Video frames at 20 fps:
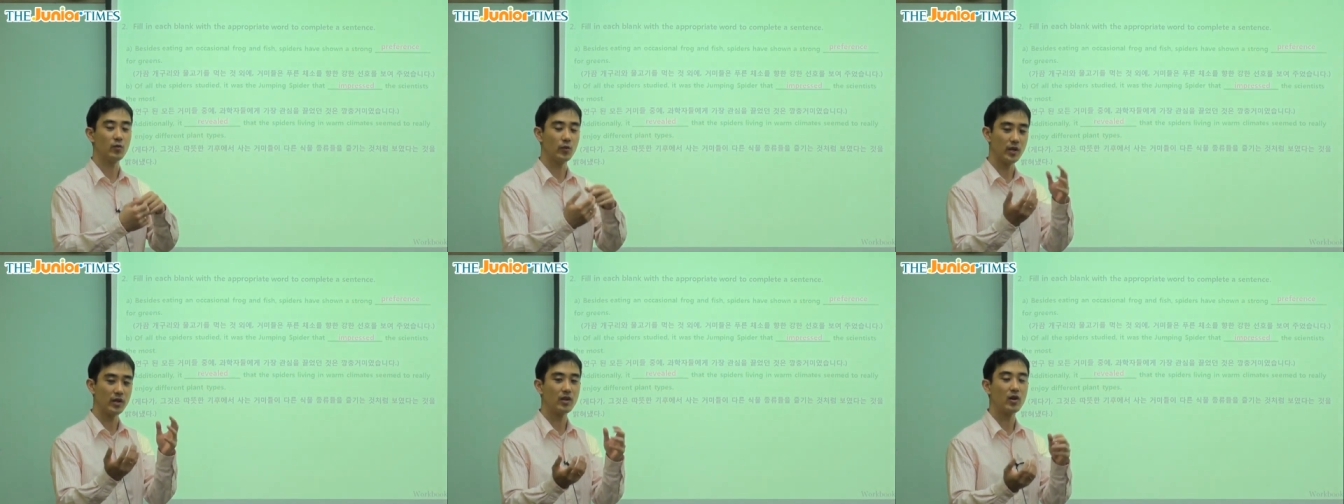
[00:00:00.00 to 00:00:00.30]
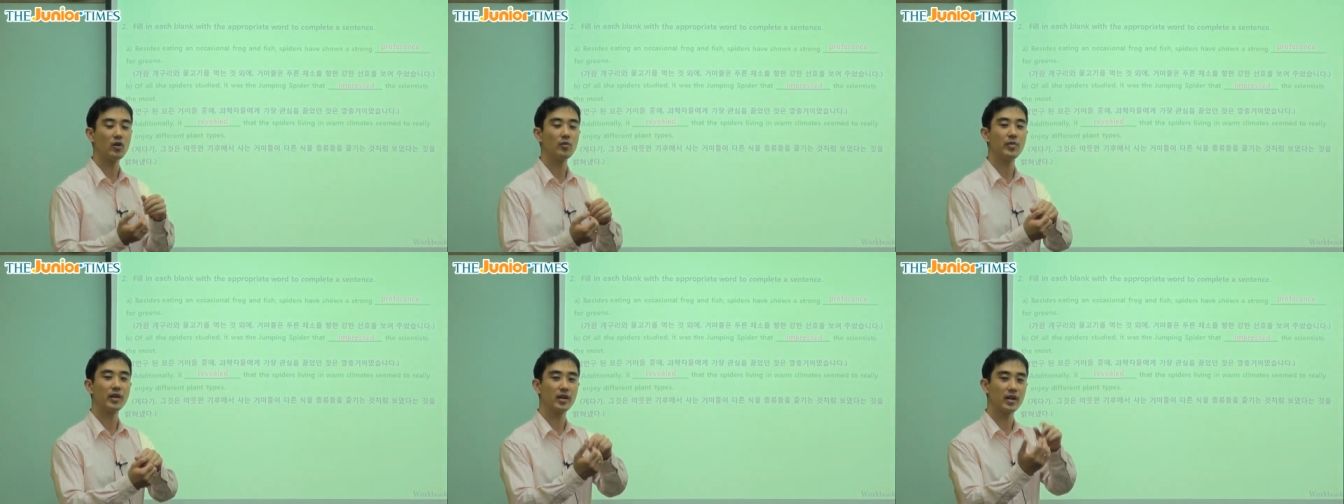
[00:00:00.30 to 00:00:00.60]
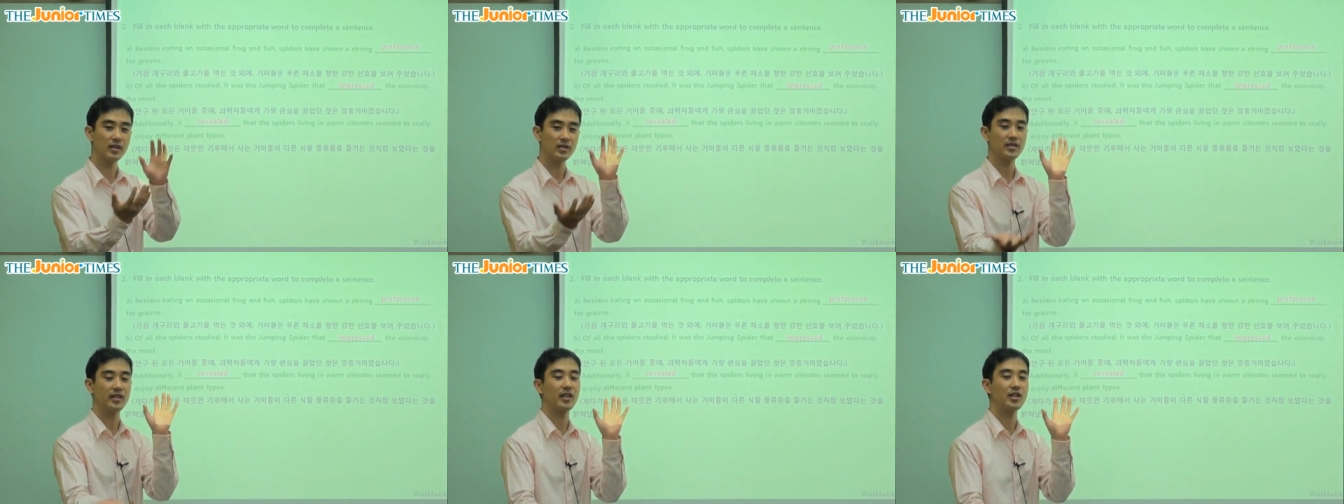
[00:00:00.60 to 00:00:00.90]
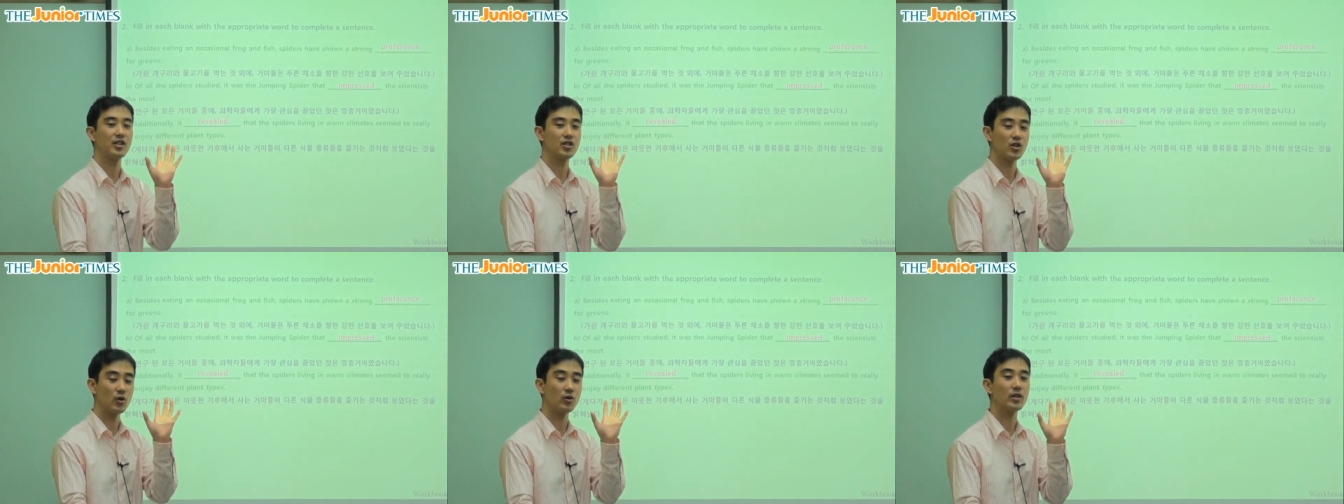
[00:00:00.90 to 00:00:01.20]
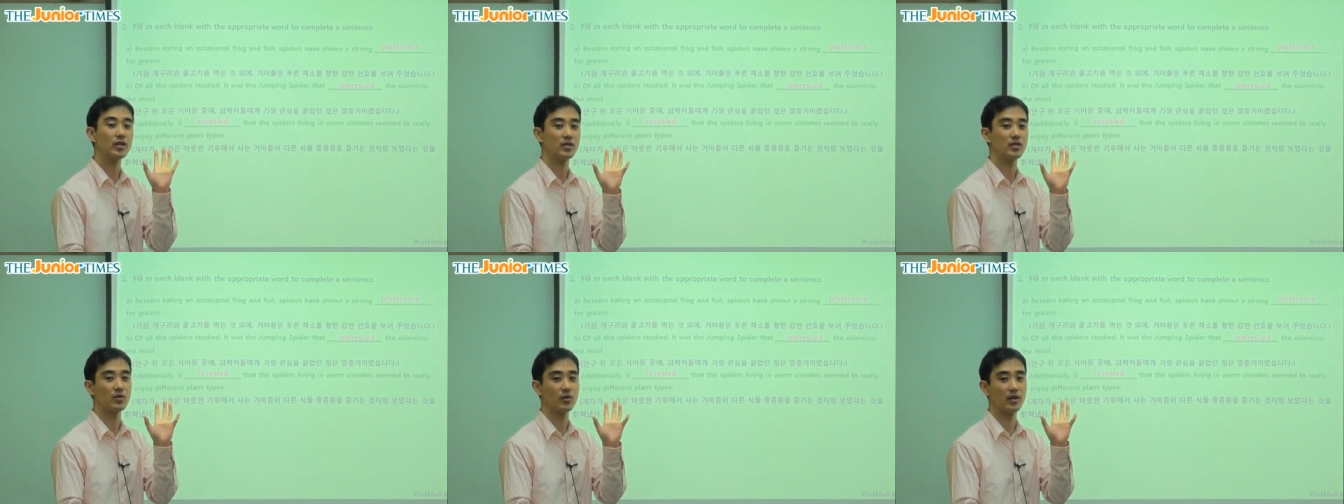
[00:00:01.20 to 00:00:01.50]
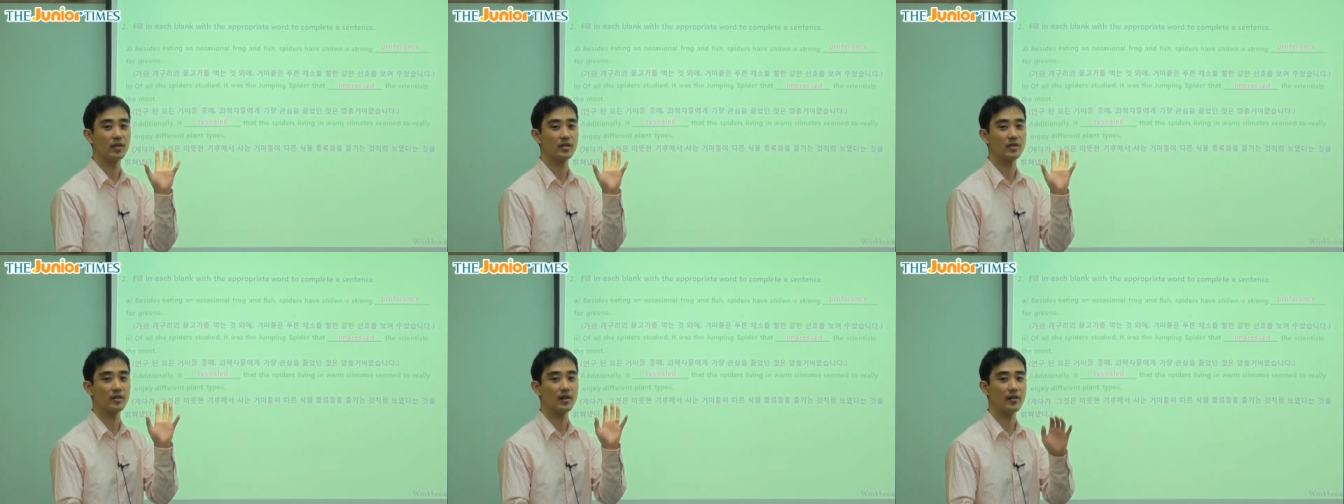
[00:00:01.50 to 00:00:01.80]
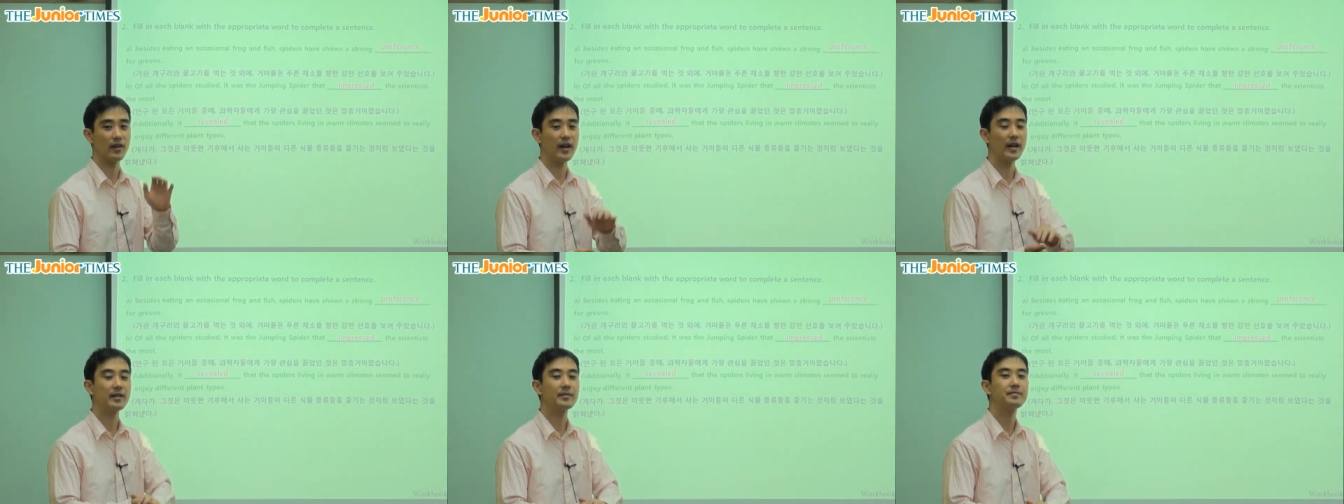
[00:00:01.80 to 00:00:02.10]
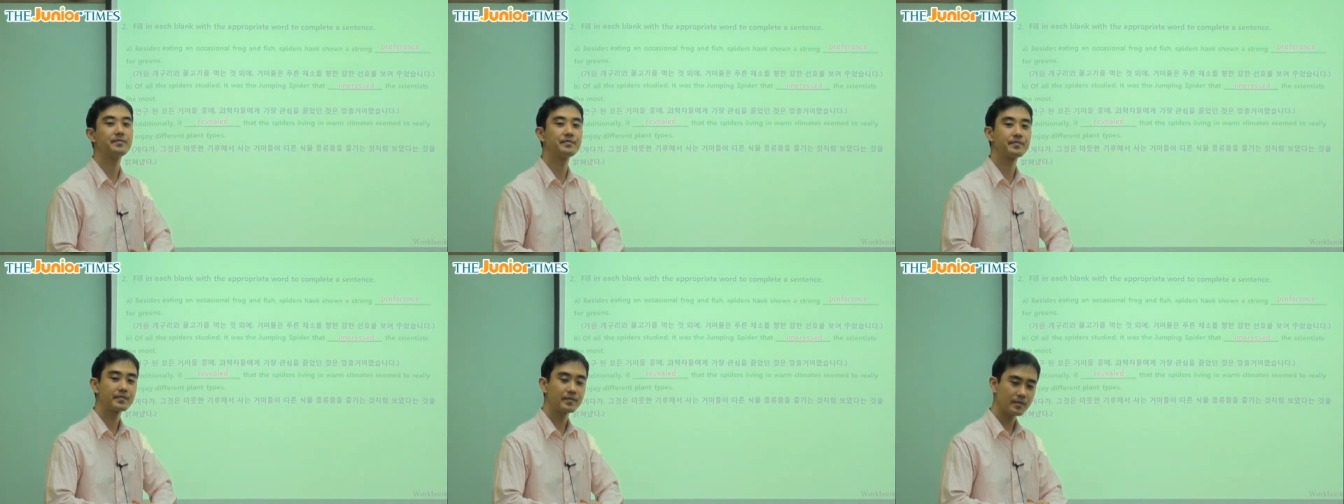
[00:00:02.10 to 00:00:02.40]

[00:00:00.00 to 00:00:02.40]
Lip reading: We know because they showed it to us, all right?